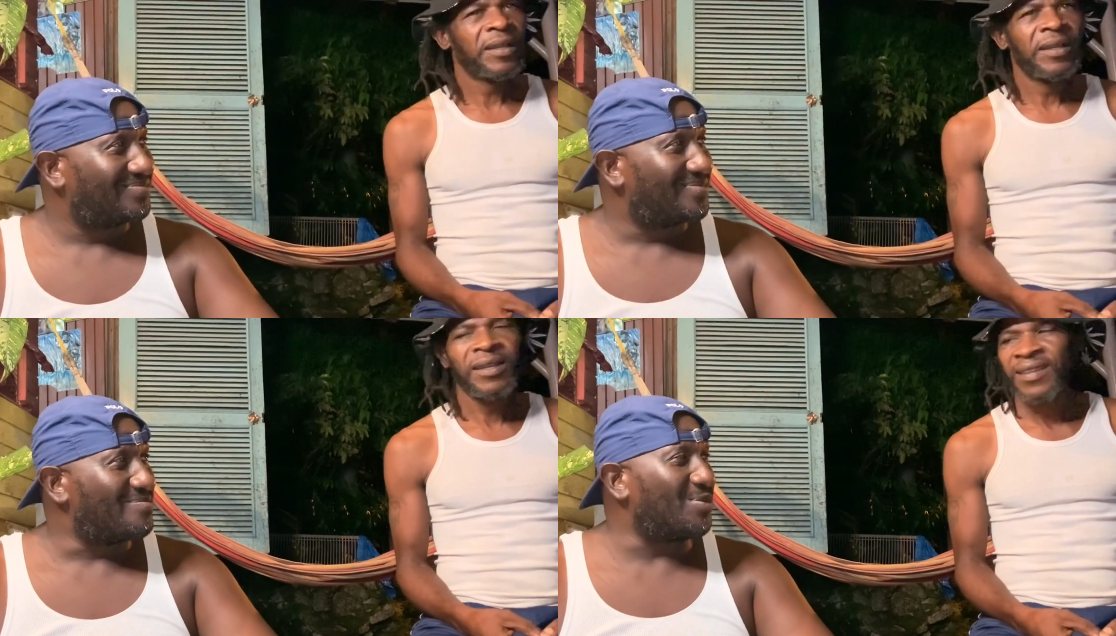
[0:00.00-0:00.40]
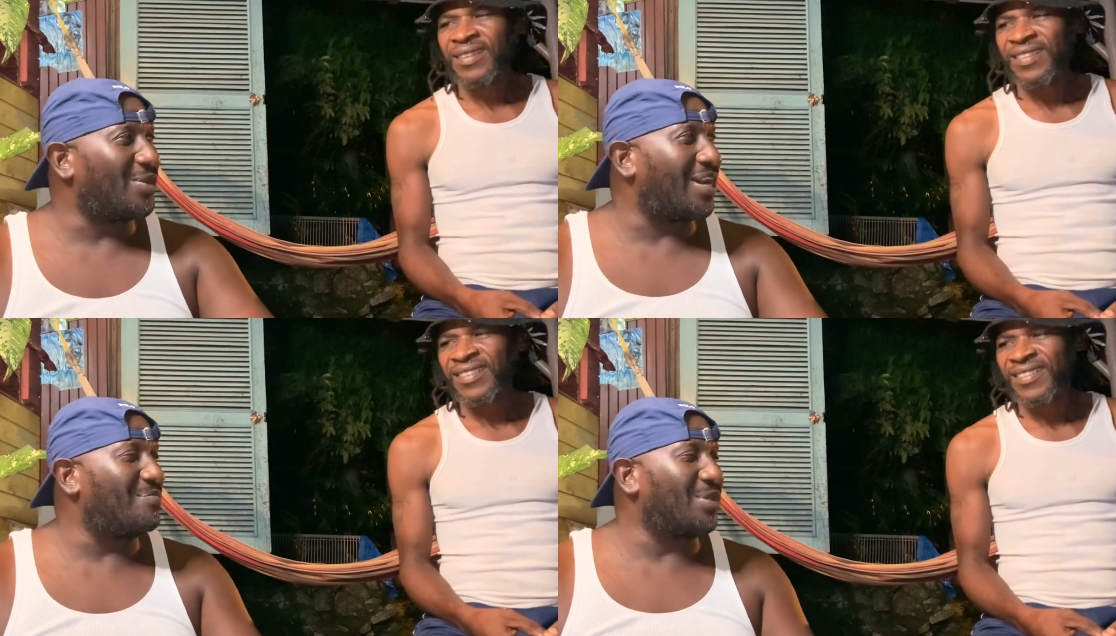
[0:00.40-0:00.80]
Speaker 1: you know,
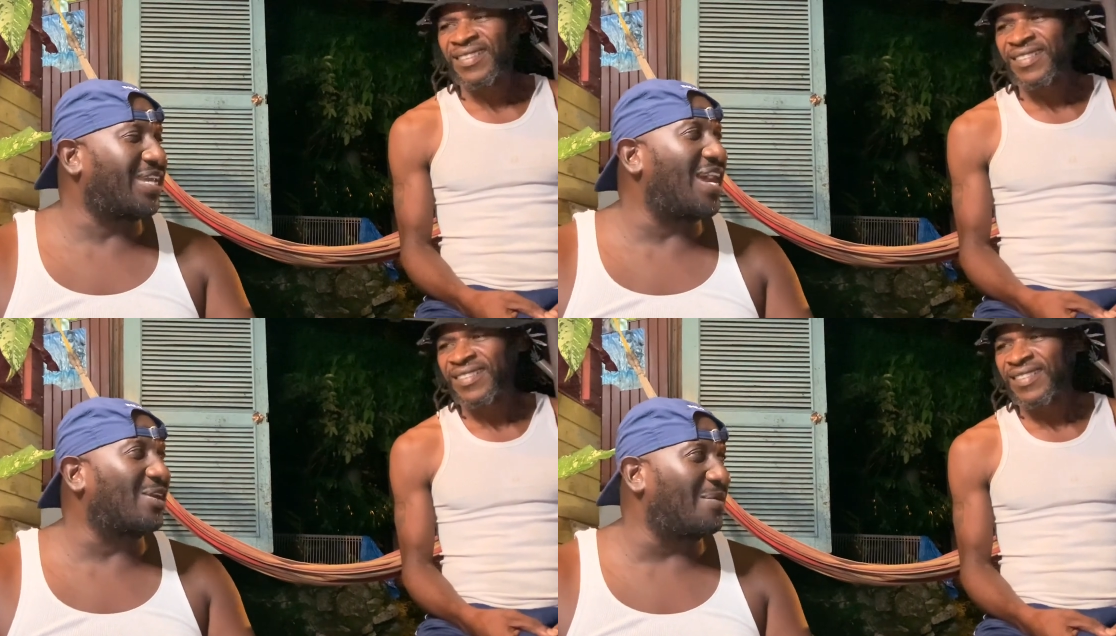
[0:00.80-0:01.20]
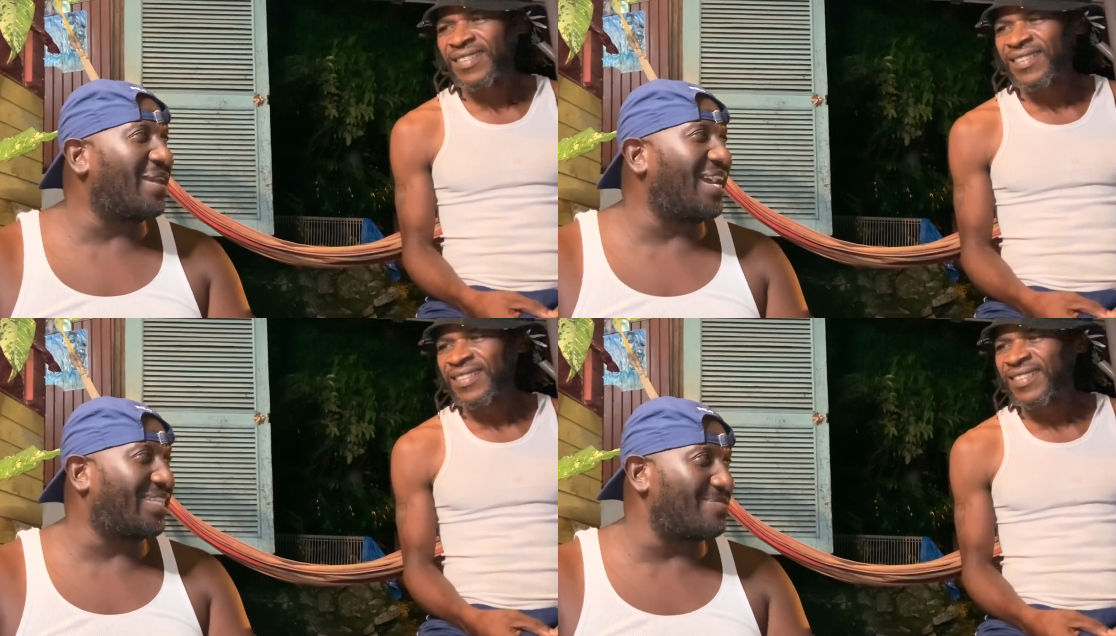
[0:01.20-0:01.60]
I'm a girl come like
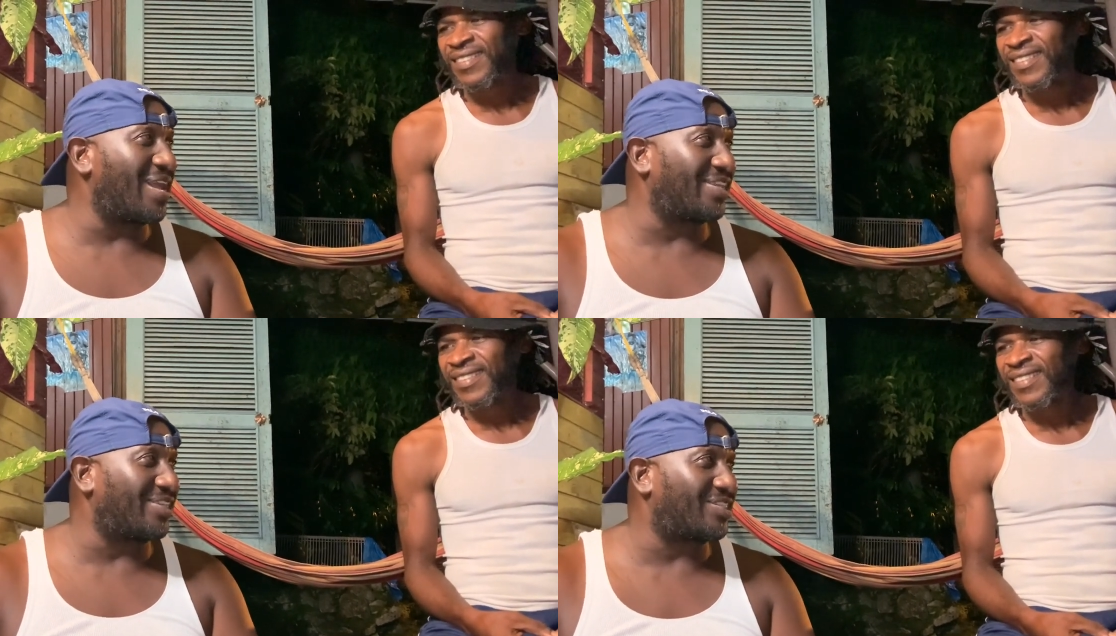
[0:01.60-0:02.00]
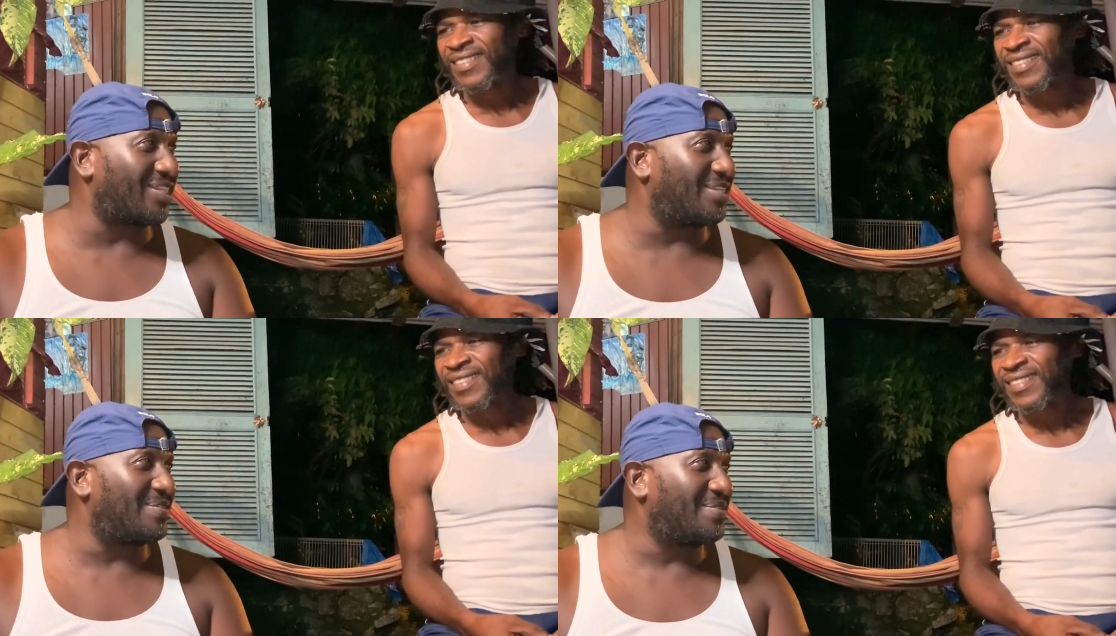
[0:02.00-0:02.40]
antibiotics
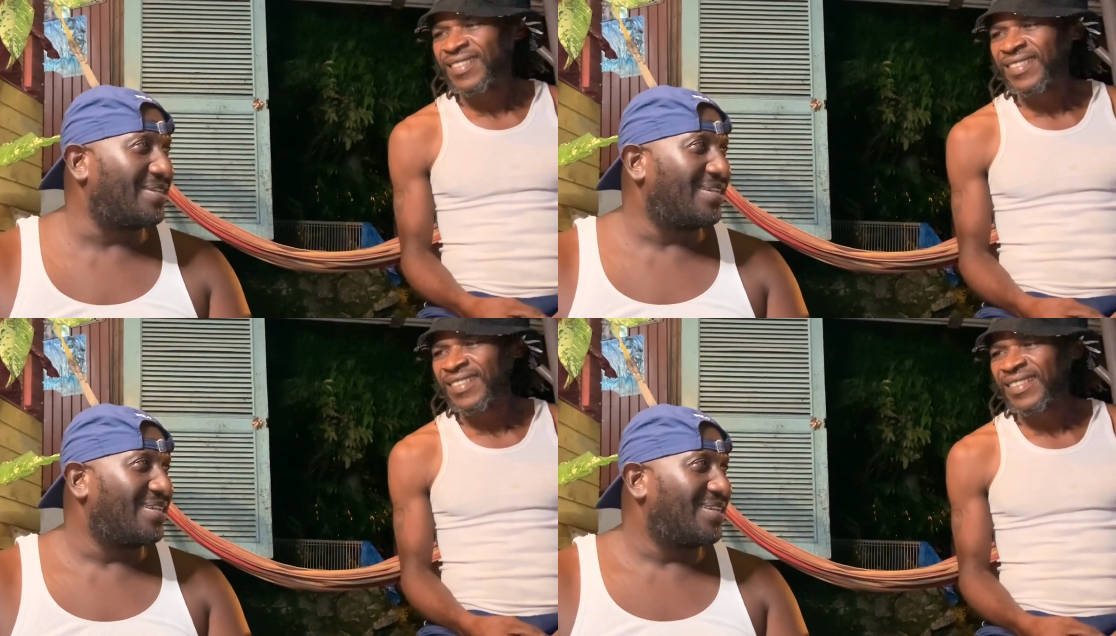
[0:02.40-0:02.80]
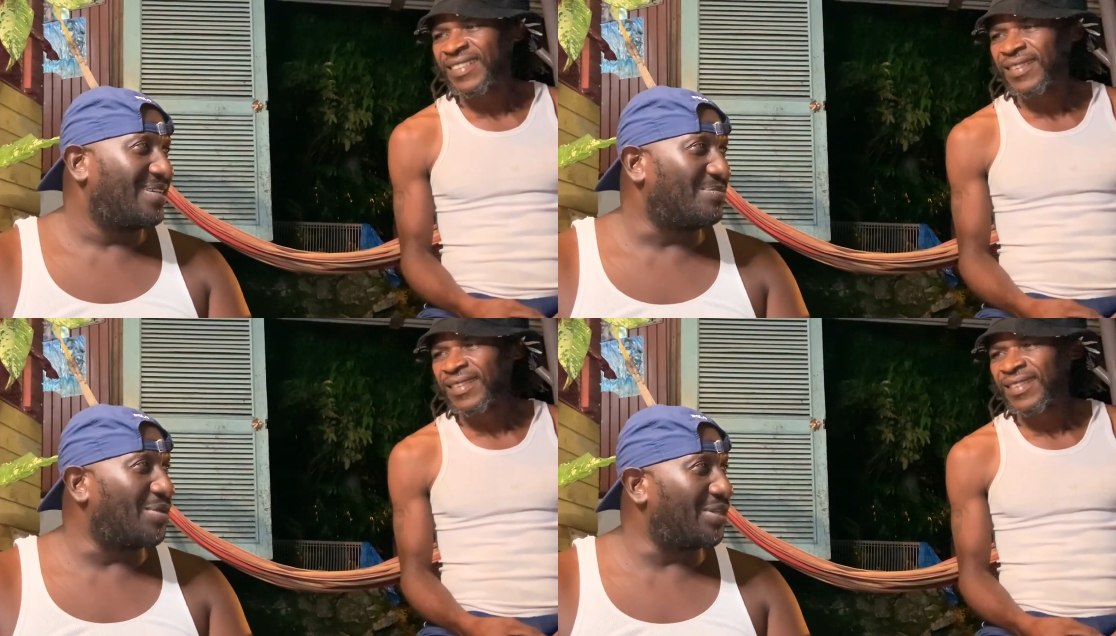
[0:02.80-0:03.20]
still. Yeah, man, it's one
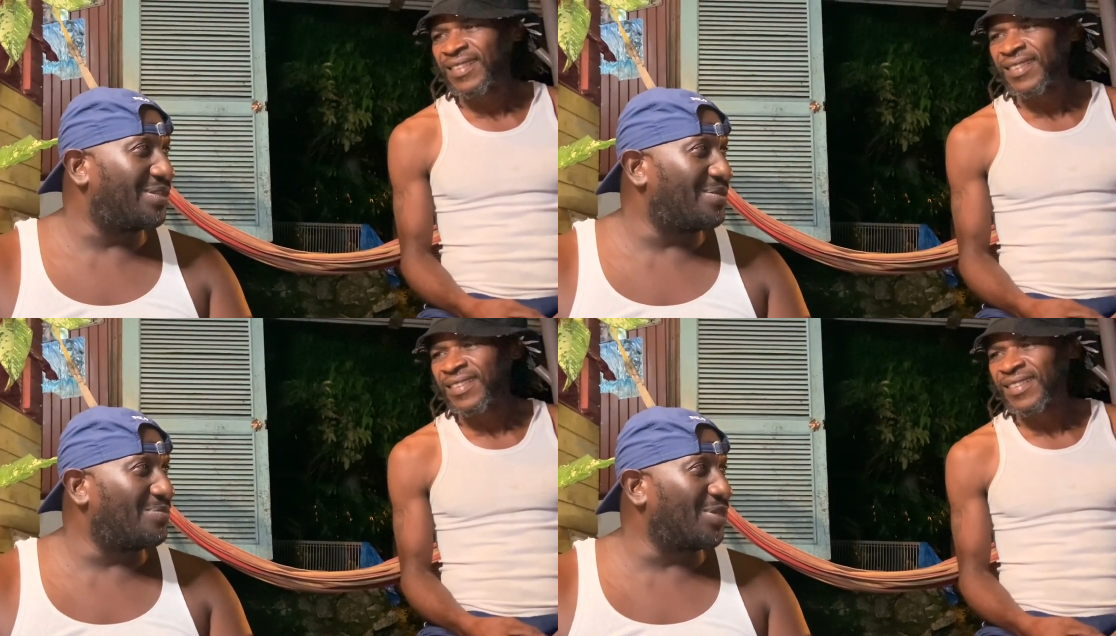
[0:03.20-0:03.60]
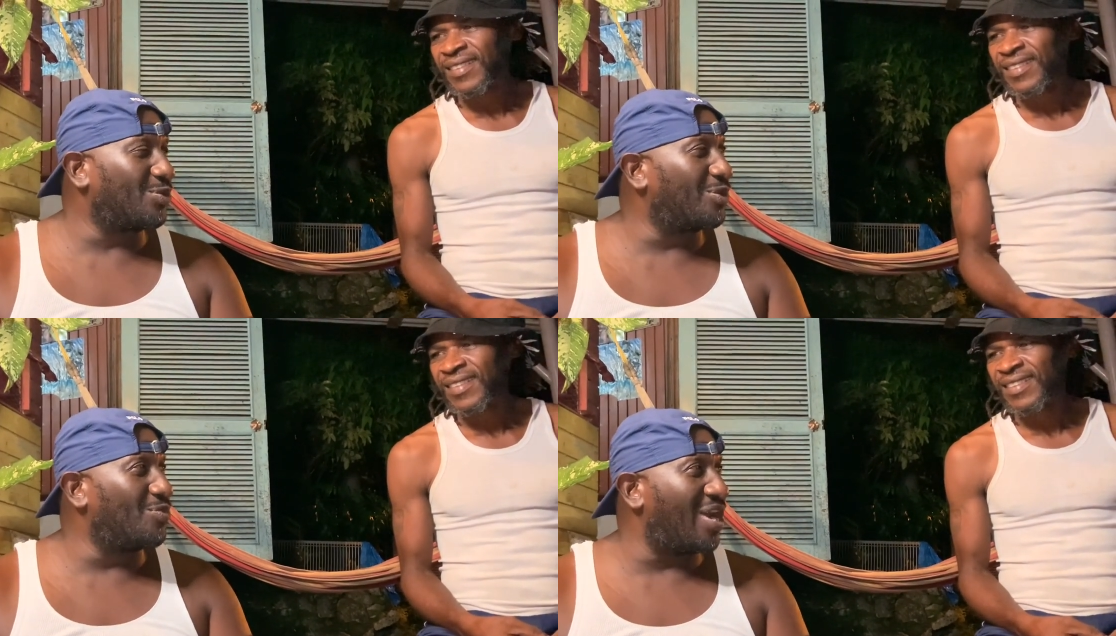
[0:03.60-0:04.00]
of them, man. But
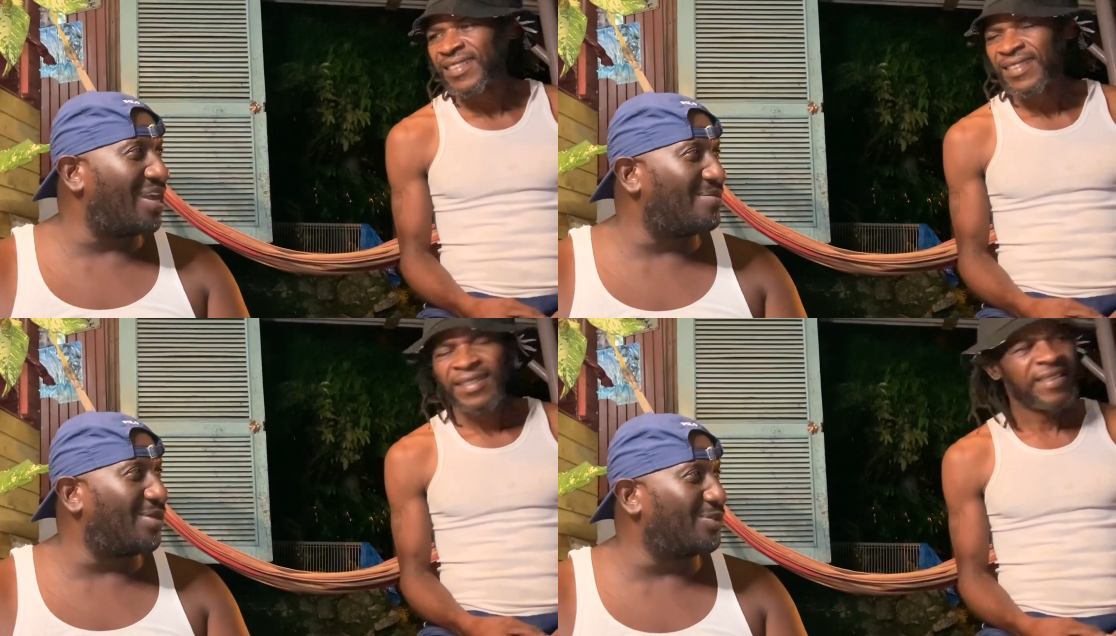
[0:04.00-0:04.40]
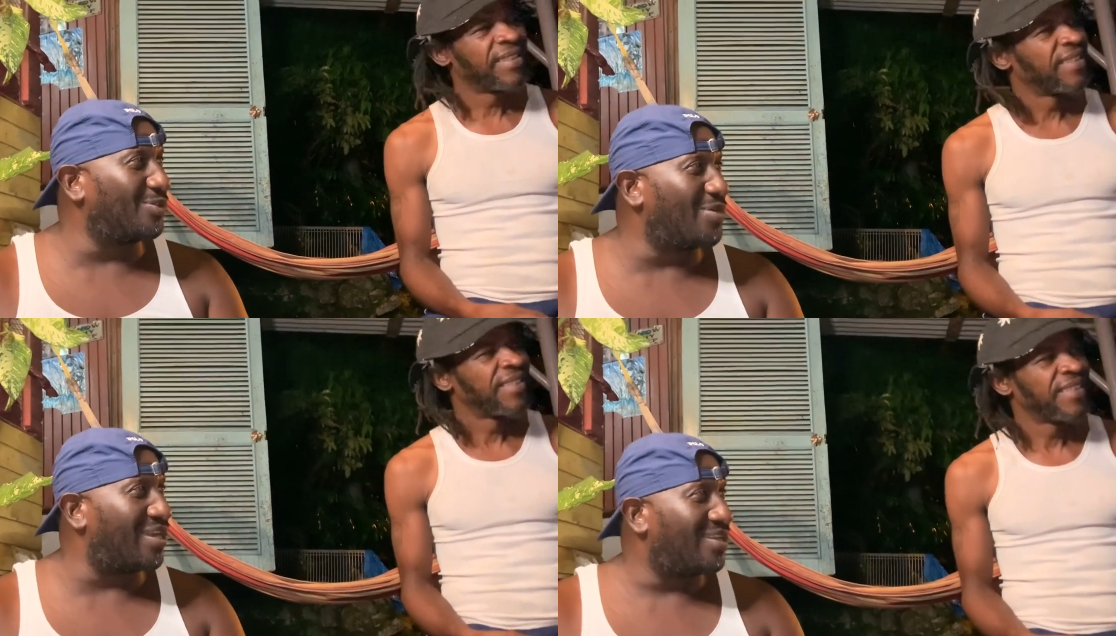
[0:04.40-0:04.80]
one of the antibiotic,